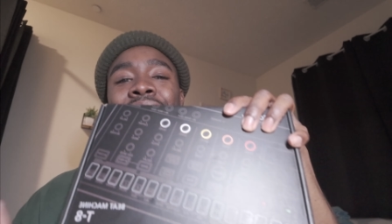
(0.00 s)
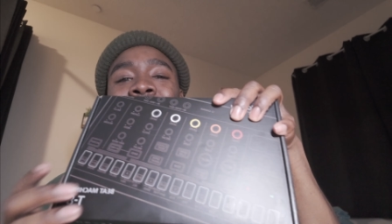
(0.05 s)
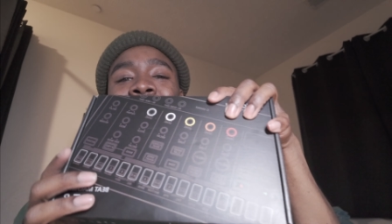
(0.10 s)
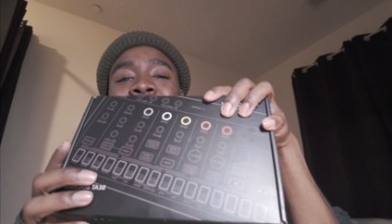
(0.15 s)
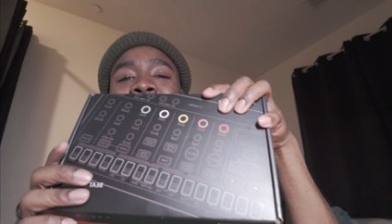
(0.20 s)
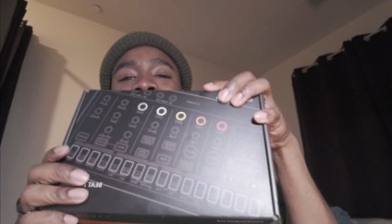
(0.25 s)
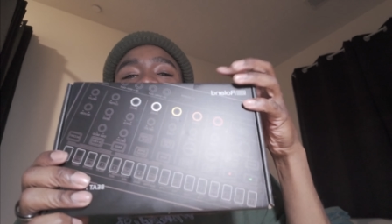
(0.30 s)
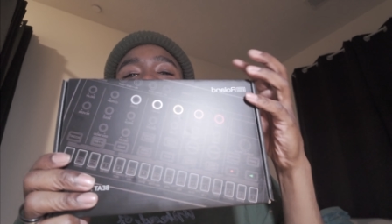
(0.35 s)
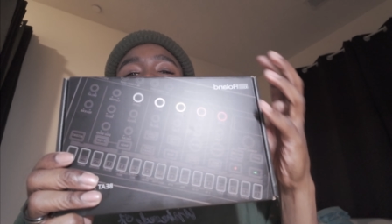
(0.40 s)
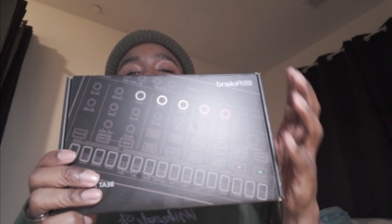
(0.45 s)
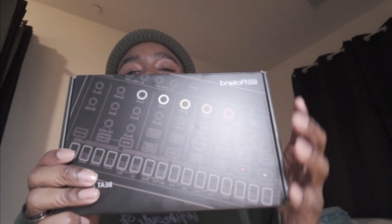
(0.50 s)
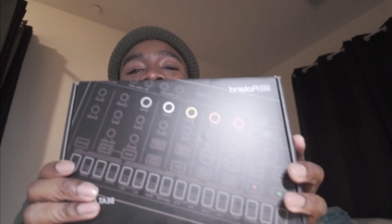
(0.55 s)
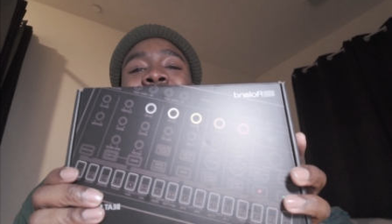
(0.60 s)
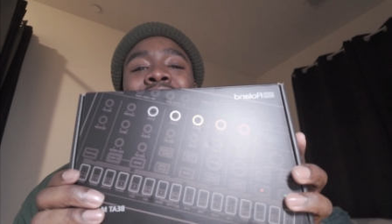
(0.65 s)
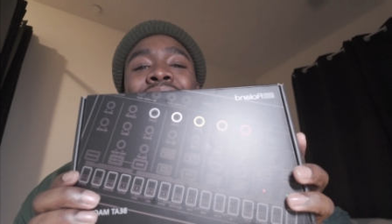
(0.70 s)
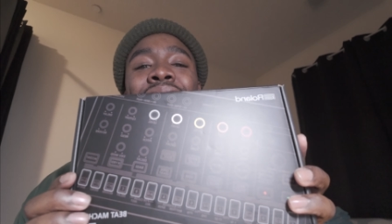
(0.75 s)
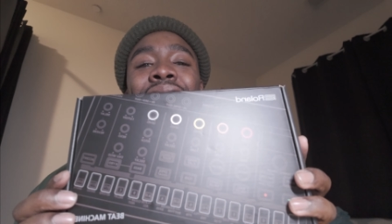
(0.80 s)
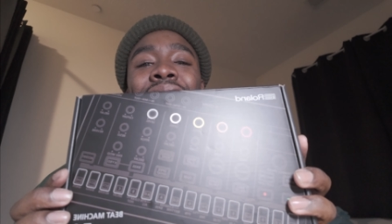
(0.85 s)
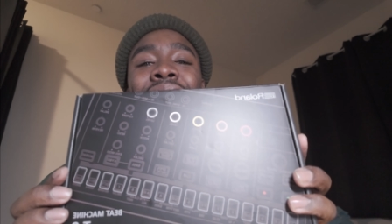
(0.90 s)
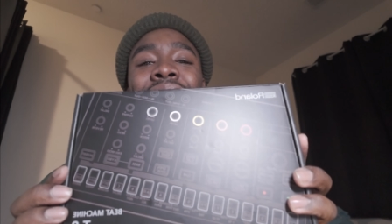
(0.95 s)
that this
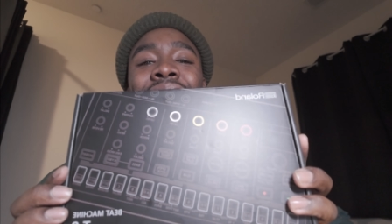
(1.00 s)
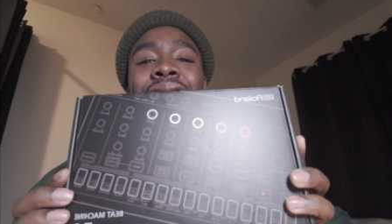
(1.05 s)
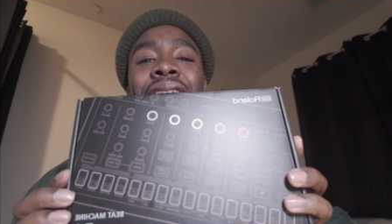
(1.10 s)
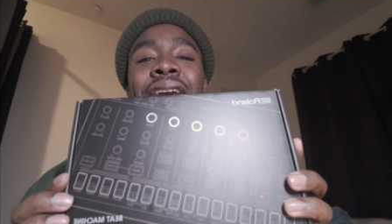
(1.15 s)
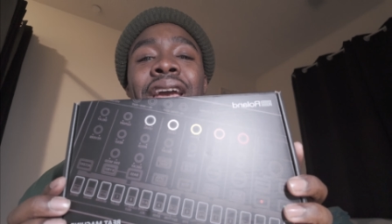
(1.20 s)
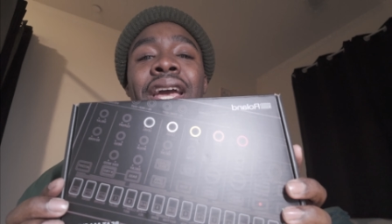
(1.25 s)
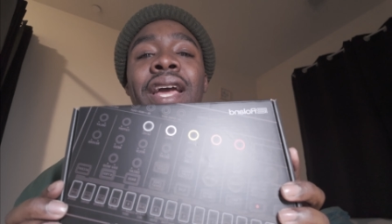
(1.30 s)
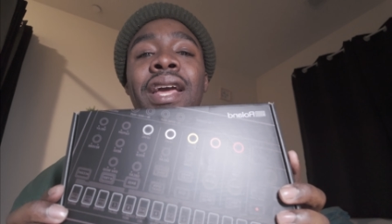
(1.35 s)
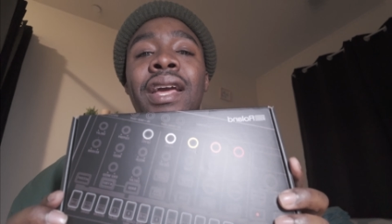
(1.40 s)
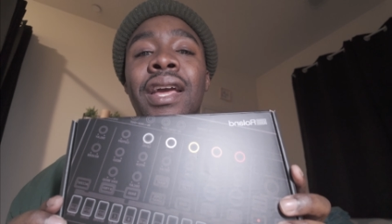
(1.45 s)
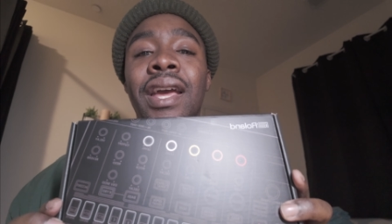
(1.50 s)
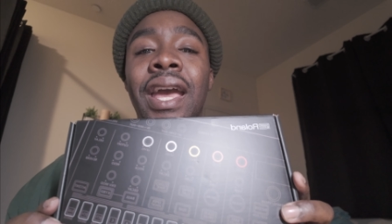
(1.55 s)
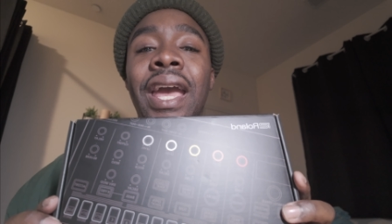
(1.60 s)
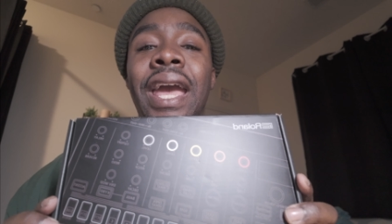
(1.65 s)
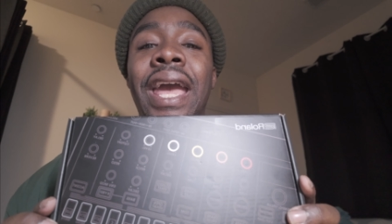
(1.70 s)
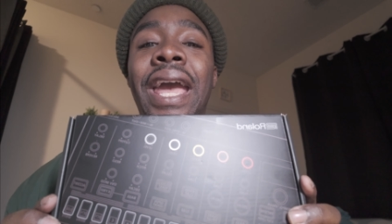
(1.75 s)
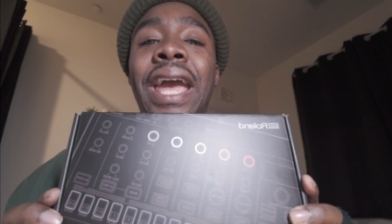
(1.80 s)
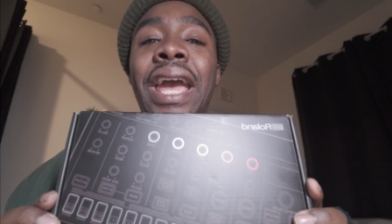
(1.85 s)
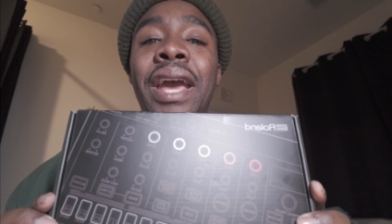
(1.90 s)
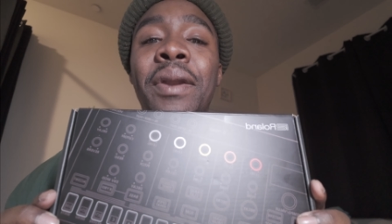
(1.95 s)
does,
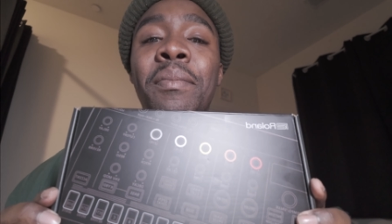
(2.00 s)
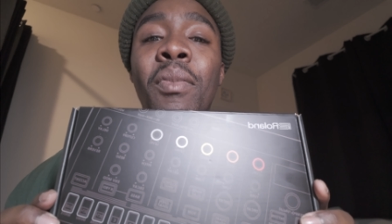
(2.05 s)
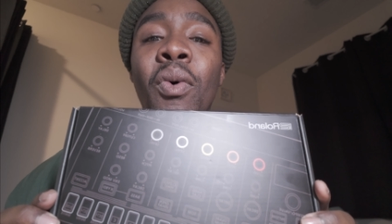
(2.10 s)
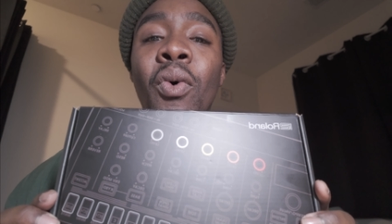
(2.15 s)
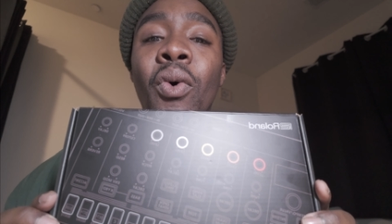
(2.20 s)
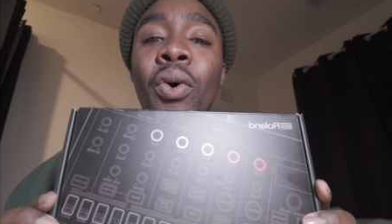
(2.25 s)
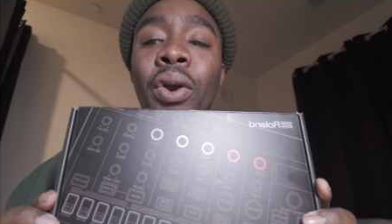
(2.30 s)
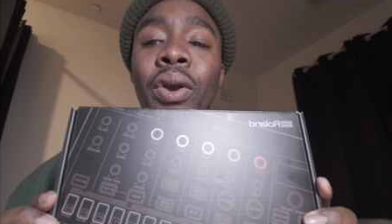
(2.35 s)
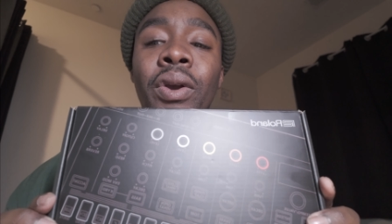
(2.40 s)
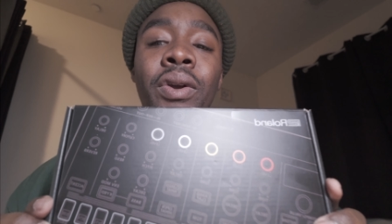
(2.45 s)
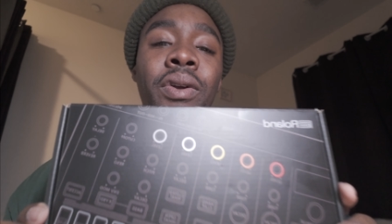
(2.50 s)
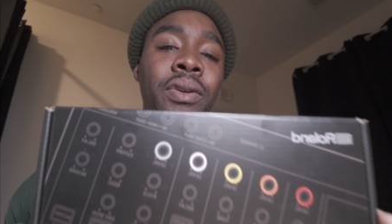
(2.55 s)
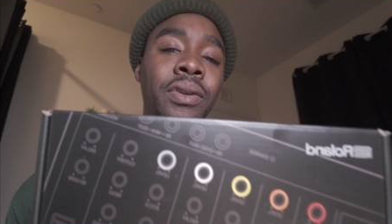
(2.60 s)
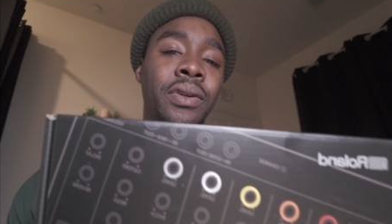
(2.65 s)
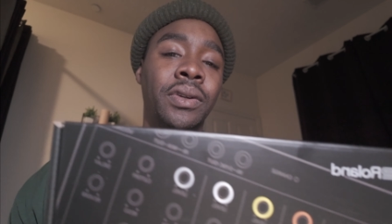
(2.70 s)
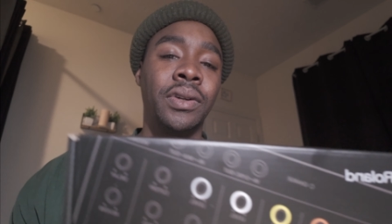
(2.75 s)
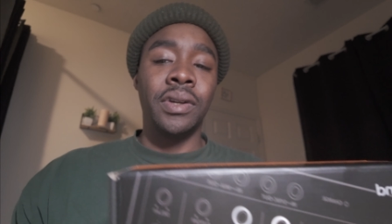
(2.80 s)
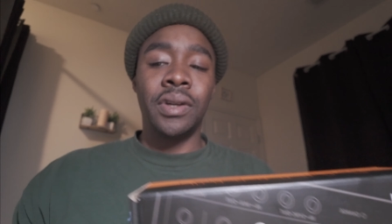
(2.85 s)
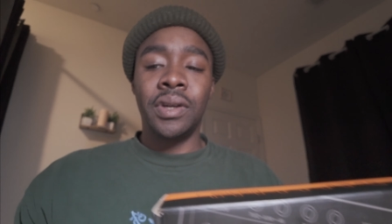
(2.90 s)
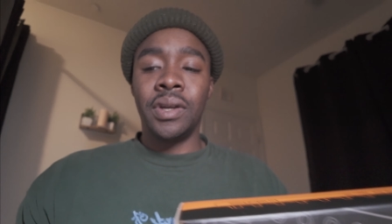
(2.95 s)
and more.
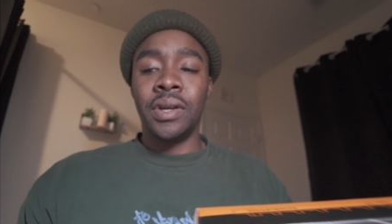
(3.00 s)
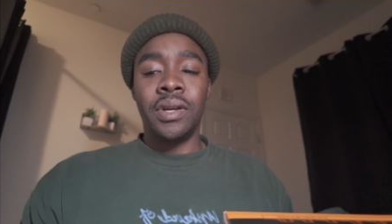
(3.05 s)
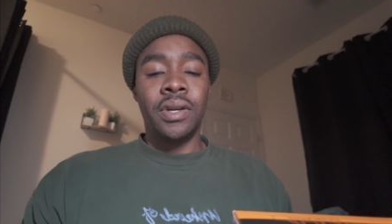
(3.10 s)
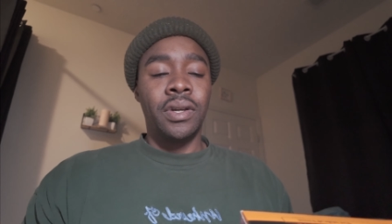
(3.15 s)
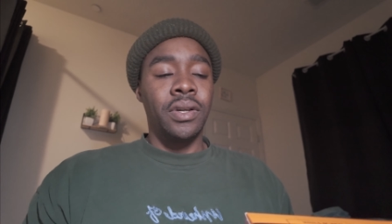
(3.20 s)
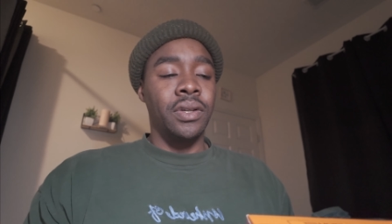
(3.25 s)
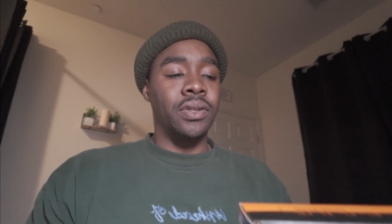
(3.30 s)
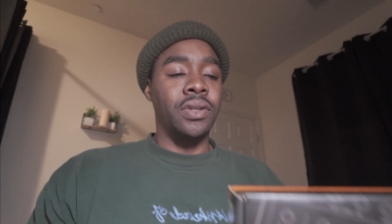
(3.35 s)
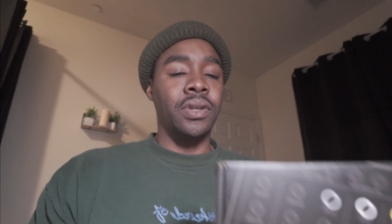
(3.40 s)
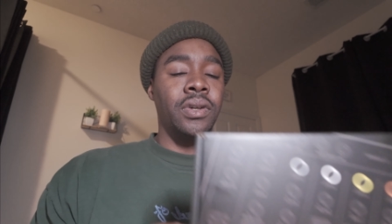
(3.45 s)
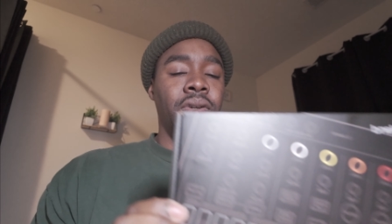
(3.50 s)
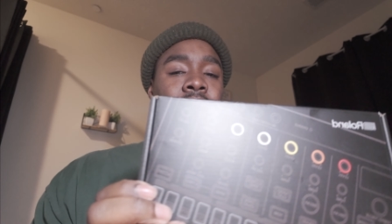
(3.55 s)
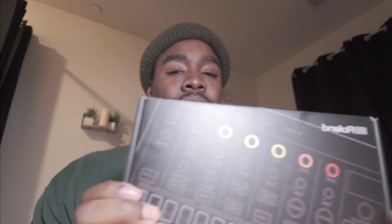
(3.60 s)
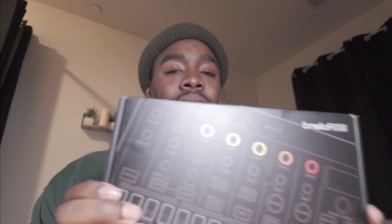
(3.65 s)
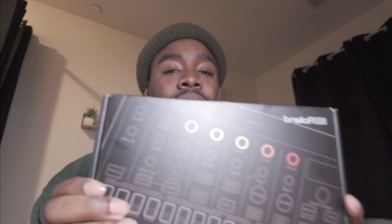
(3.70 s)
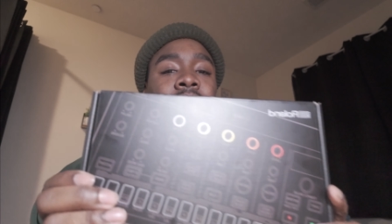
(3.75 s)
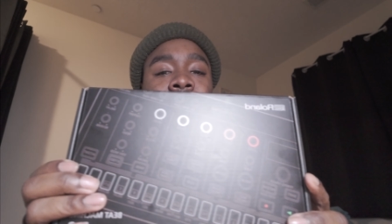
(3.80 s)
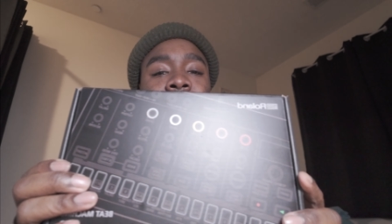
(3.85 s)
So,